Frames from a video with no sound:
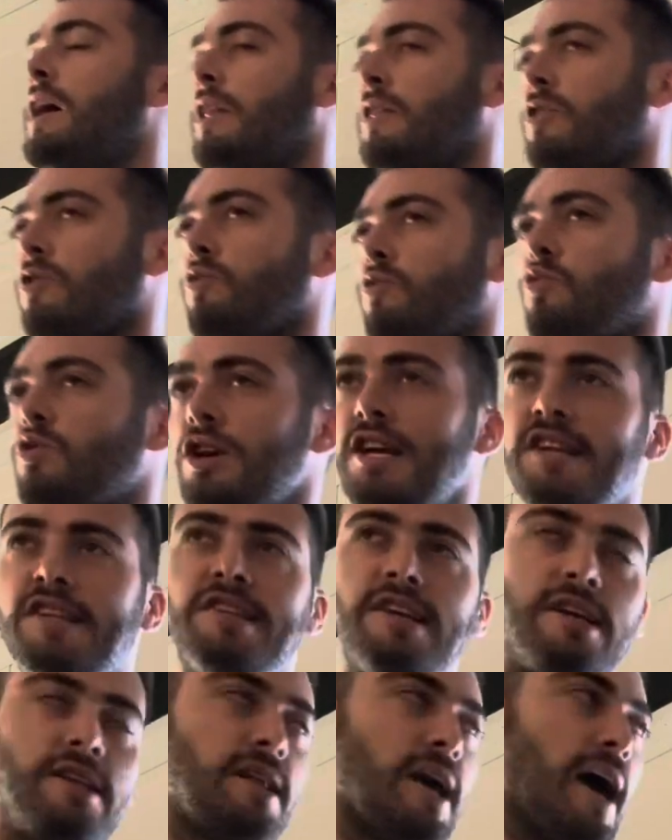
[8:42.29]
The
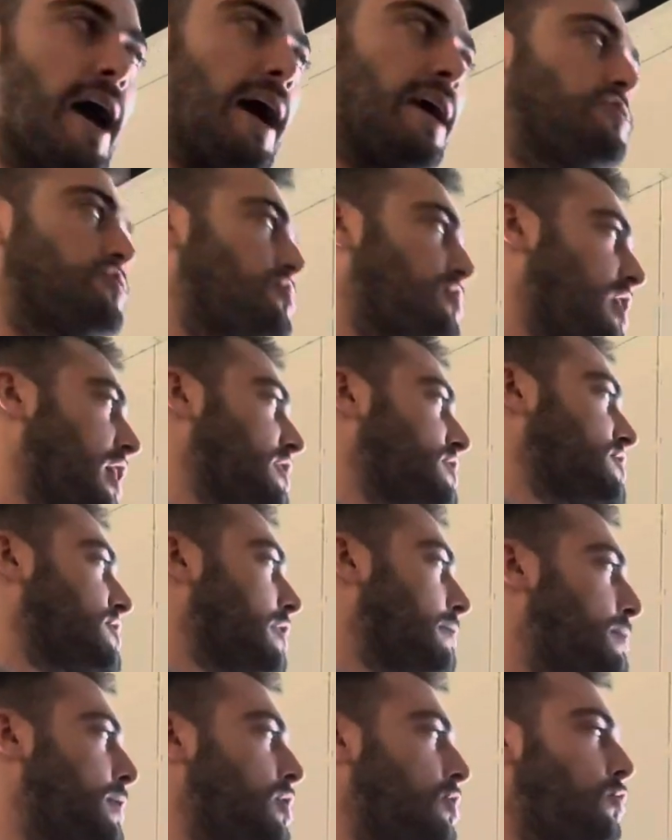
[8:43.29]
reason astronauts
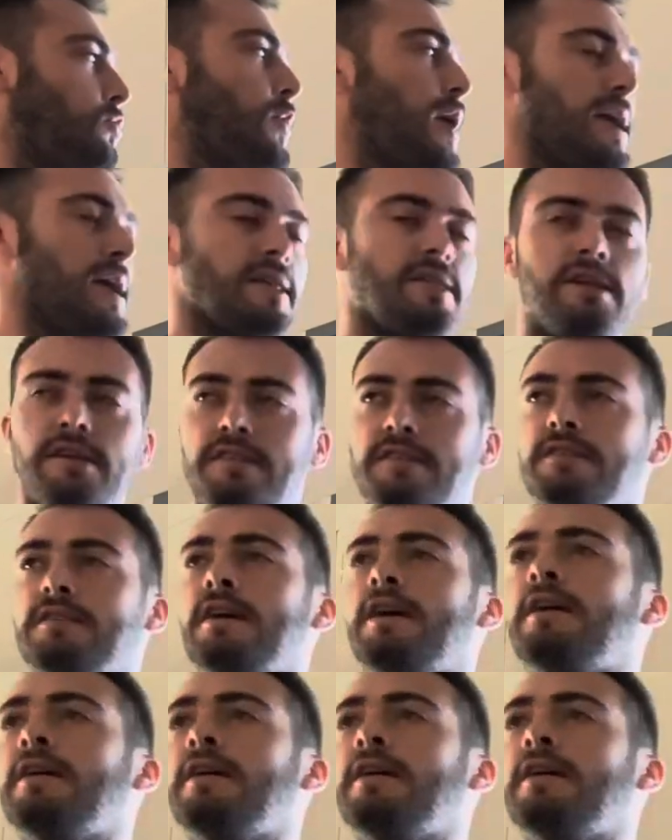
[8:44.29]
appear weightless